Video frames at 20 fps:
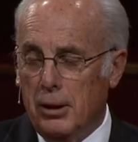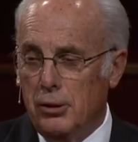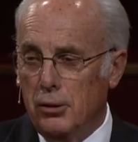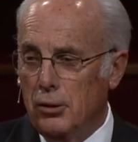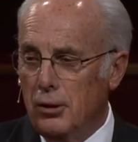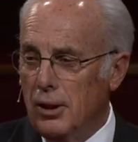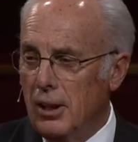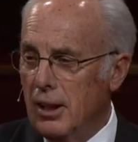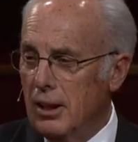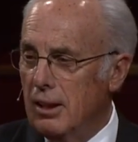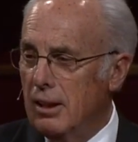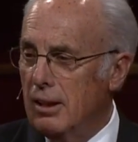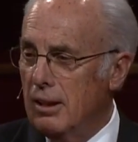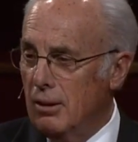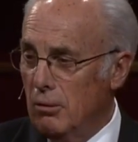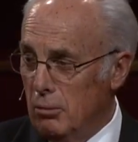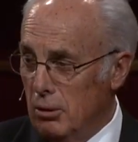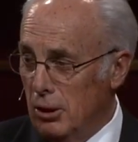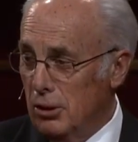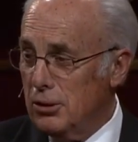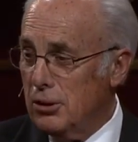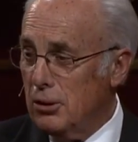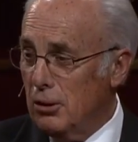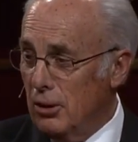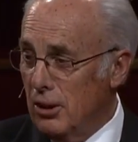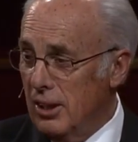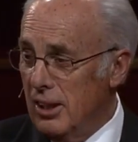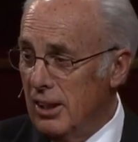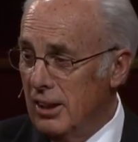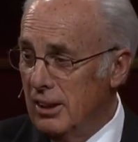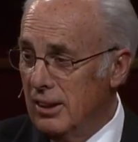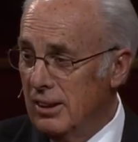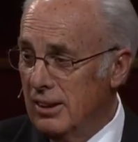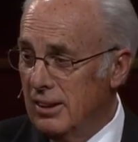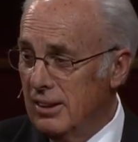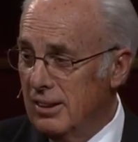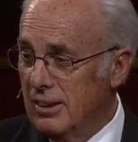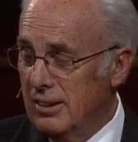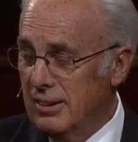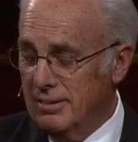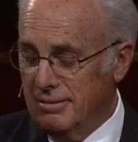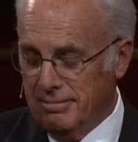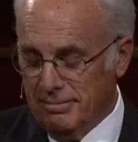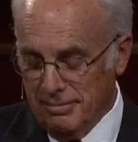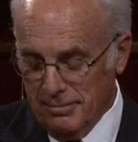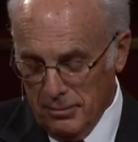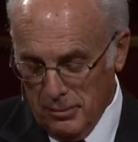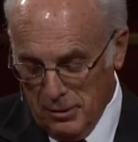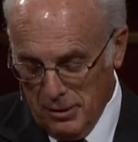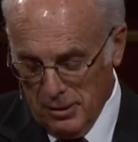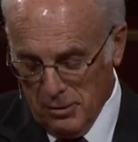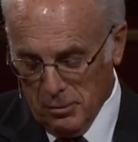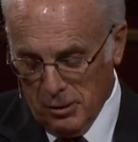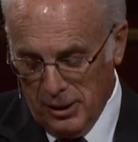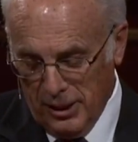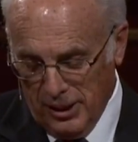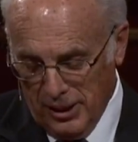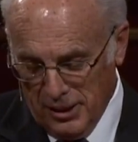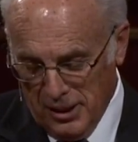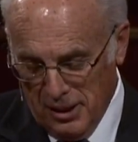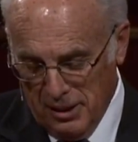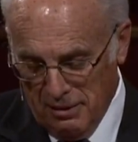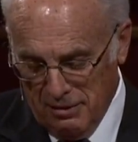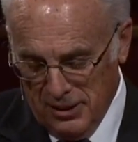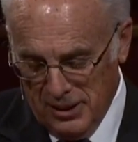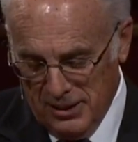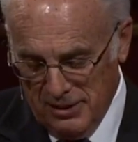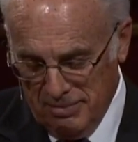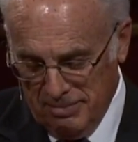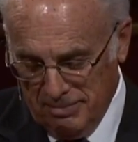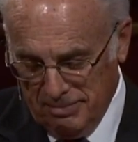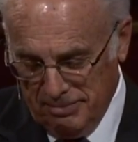but you can get the real story when you get to heaven.